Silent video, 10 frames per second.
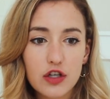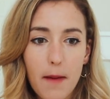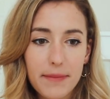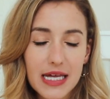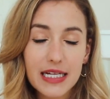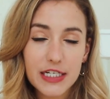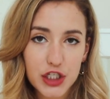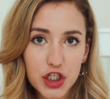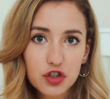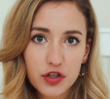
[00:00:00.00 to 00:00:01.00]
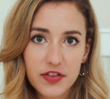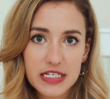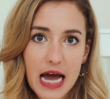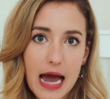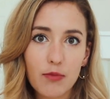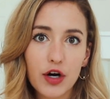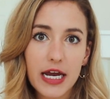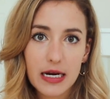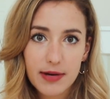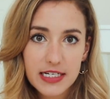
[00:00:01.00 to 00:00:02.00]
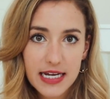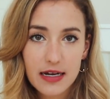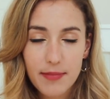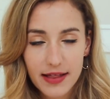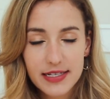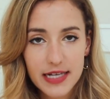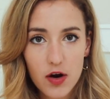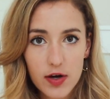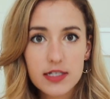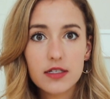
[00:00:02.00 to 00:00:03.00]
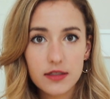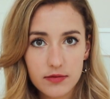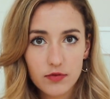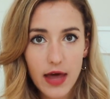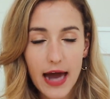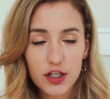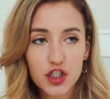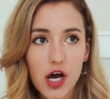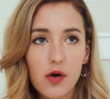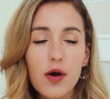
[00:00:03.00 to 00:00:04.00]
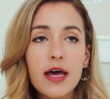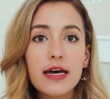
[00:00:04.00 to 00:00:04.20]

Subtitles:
appealing to children at the time were Hannah Montana, Miley Cyrus had a show,